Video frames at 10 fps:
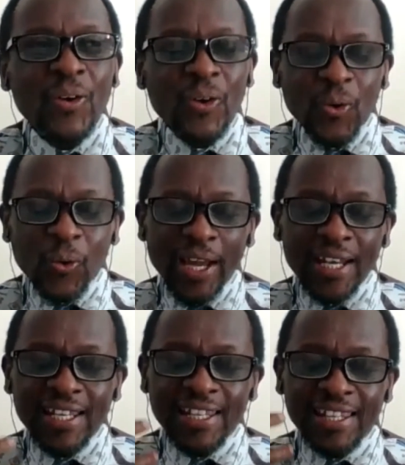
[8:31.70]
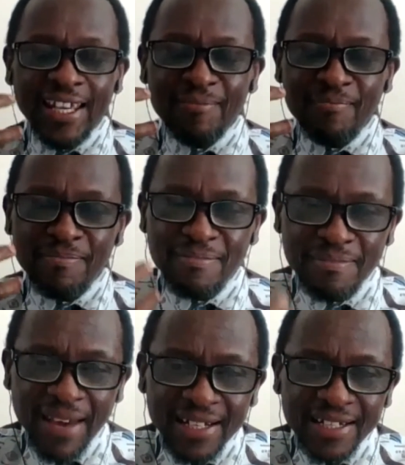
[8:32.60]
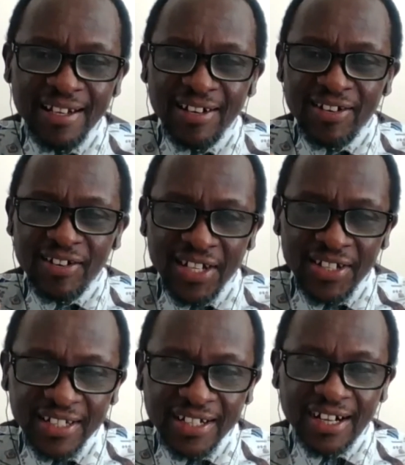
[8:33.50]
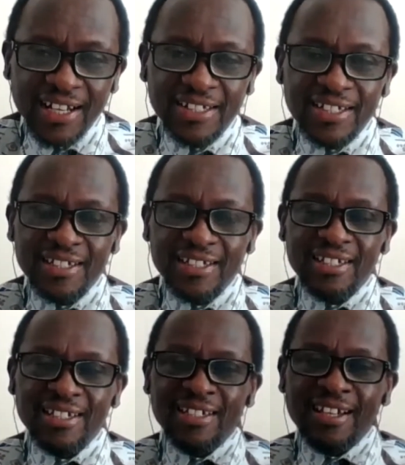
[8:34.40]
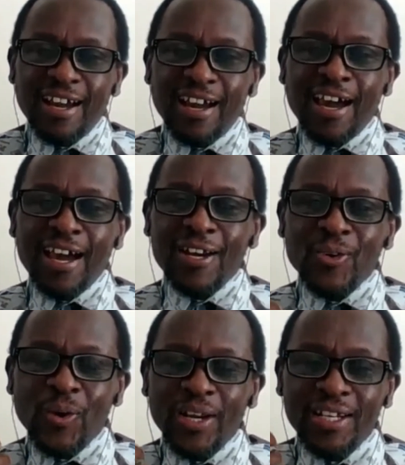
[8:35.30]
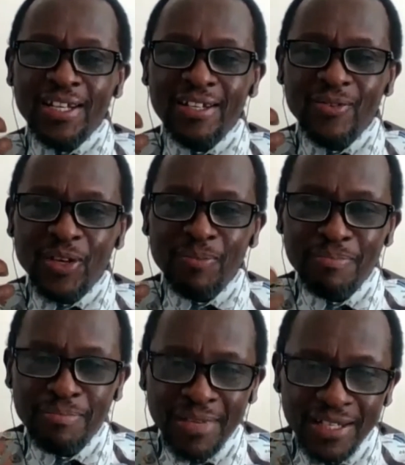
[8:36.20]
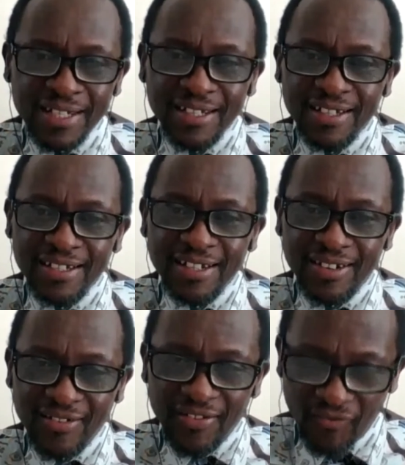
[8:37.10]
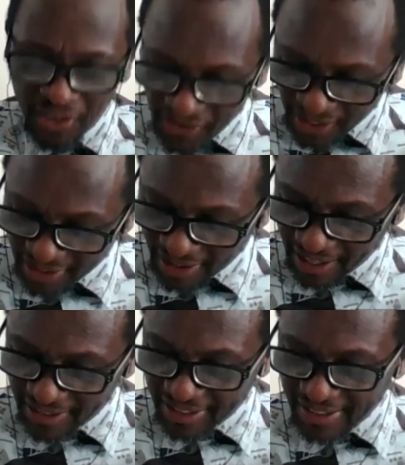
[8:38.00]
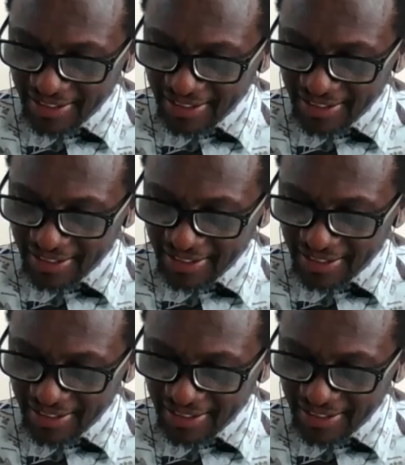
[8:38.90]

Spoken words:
when they met risen Christ, and when we meet risen Christ,